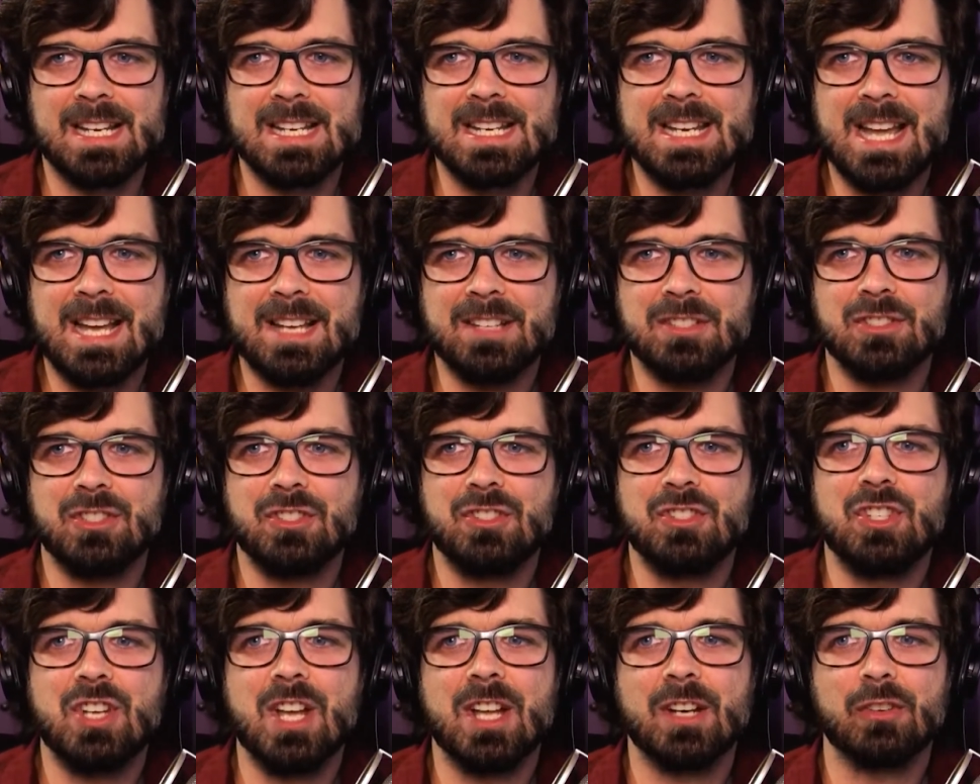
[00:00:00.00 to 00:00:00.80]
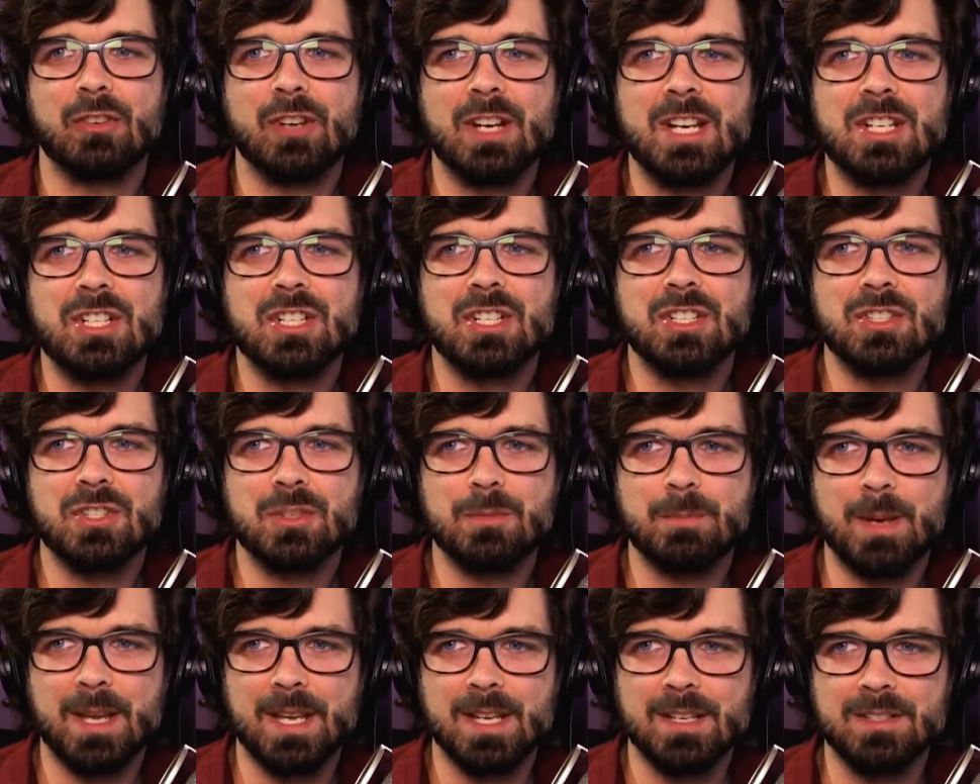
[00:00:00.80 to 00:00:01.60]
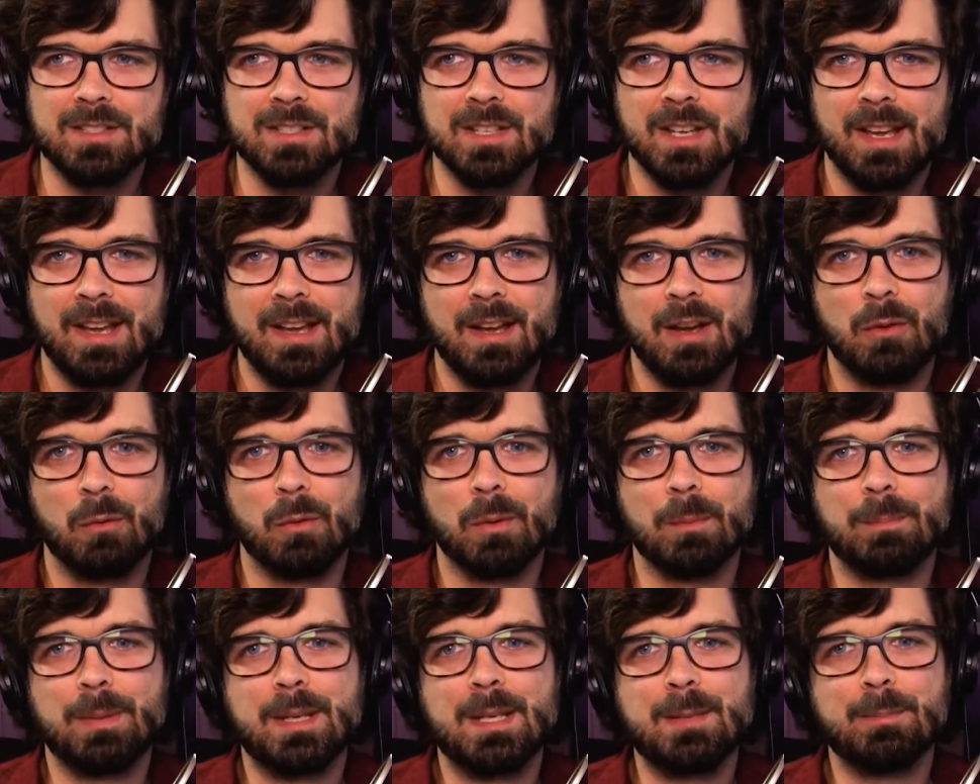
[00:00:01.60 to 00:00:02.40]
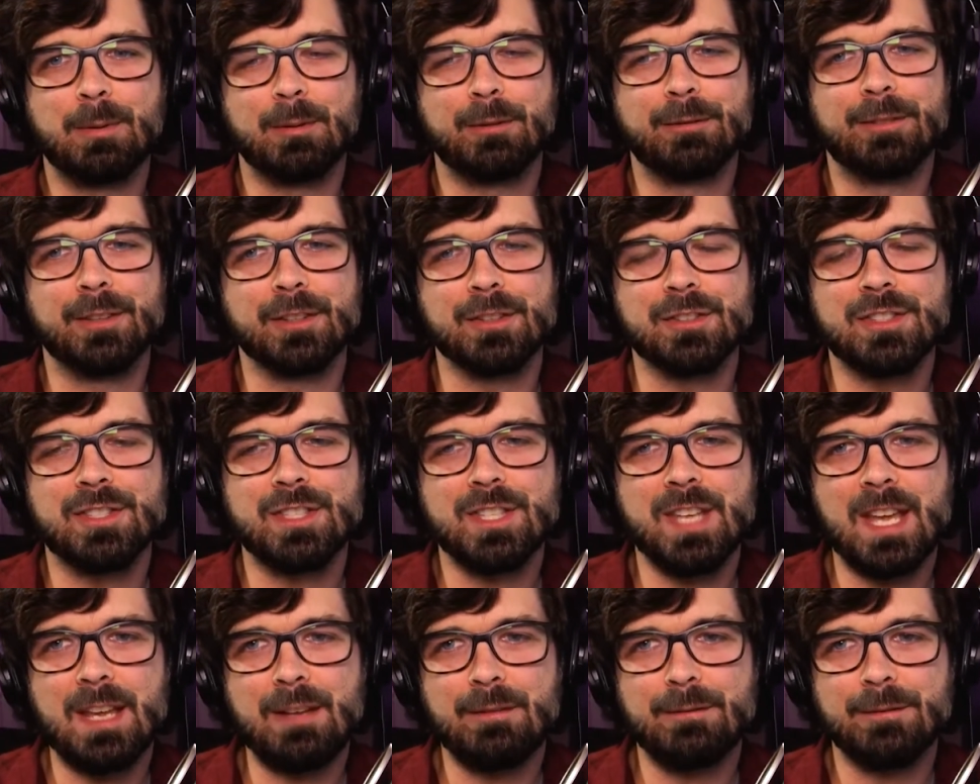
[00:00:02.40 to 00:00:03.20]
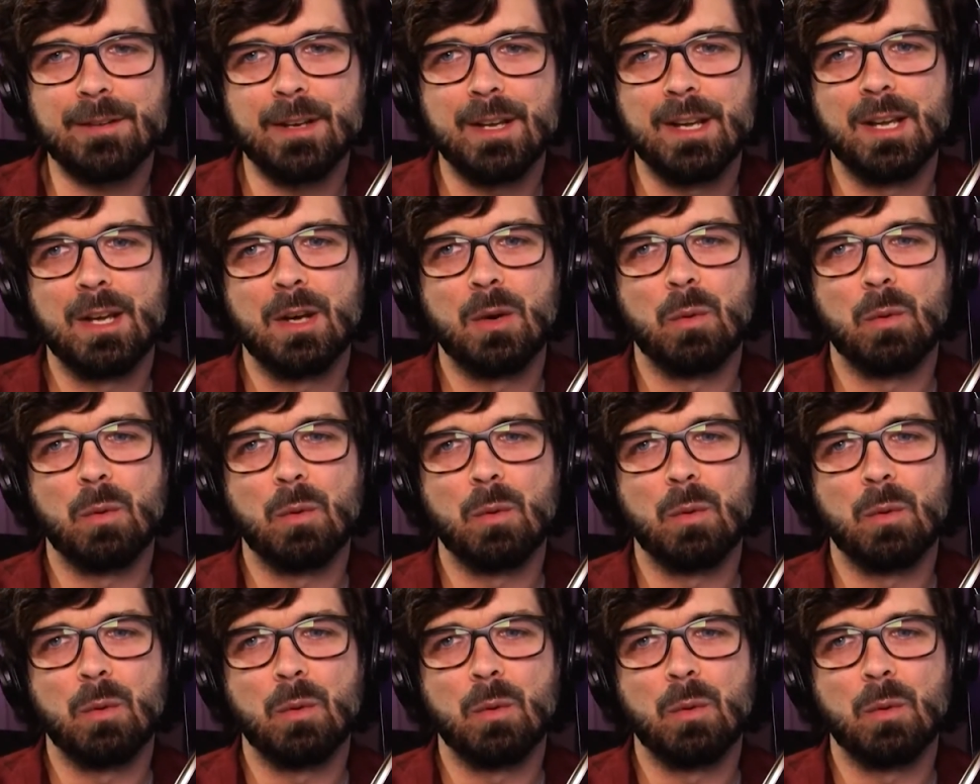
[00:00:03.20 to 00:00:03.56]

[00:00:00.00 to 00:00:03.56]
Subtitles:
next-generation space where people feel safe,